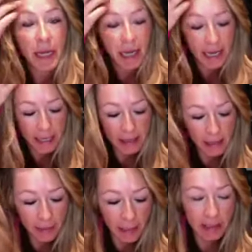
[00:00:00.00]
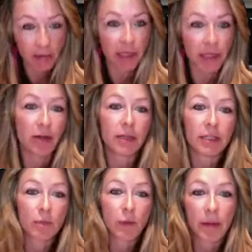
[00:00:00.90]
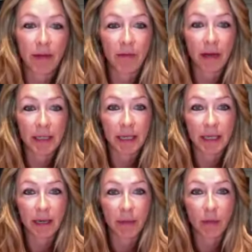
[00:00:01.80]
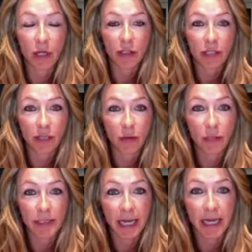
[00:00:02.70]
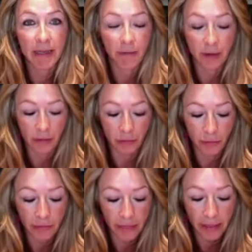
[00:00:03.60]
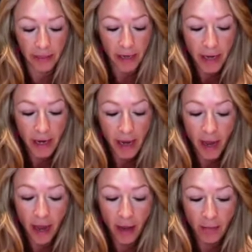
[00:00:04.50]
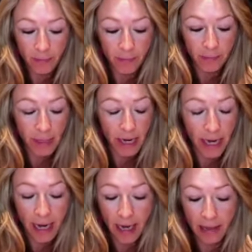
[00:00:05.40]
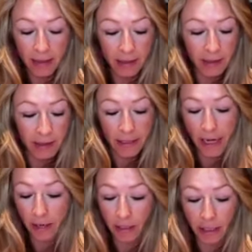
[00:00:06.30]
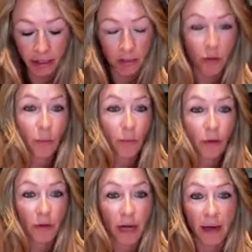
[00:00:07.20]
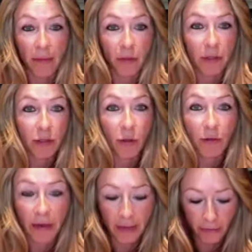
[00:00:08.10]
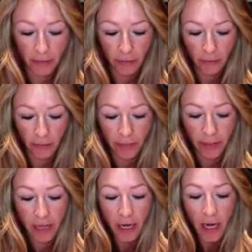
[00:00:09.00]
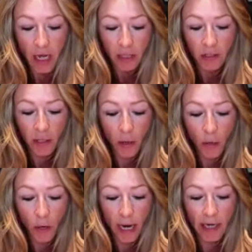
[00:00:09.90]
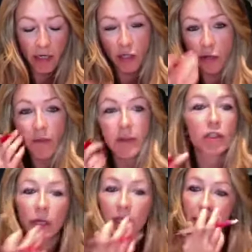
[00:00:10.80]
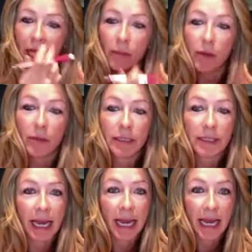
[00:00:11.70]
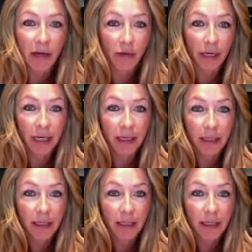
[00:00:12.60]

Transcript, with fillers: And some of you guys already know this. One of my friends ended up launching a whole site around Driven. Um, and now she has this whole program or this whole event around Driven. So I do have a choice in that moment to get angry,